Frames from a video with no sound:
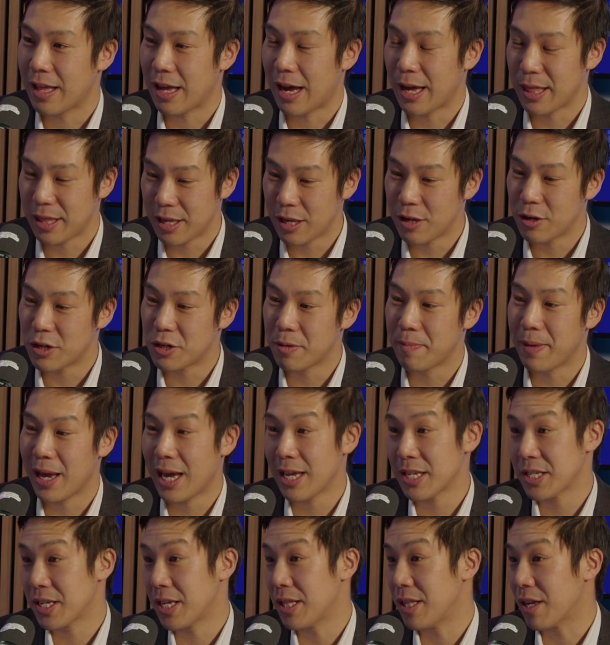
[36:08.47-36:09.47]
I think you should be
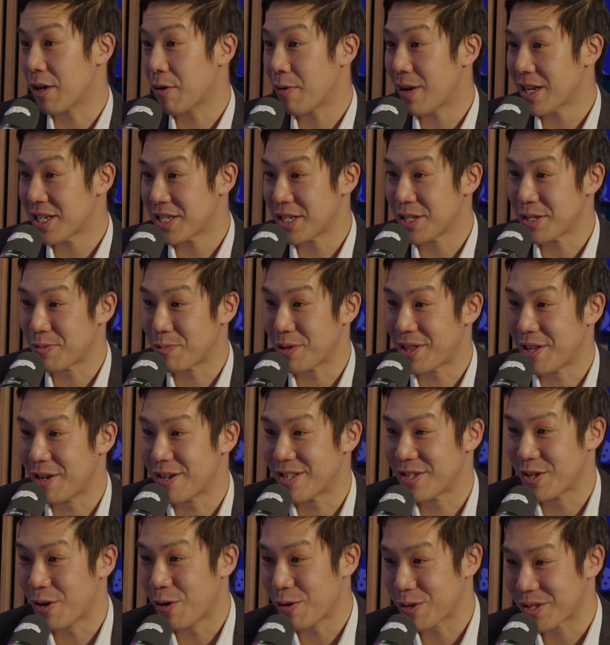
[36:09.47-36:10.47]
asking the questions with
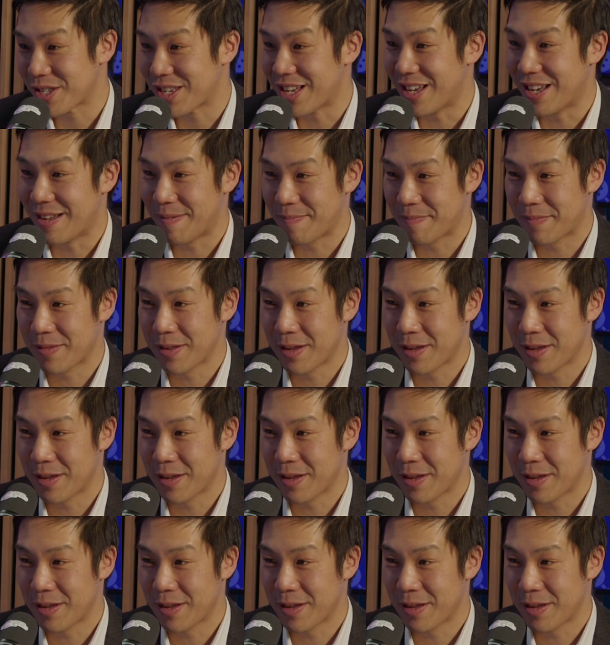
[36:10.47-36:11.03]
the doctor.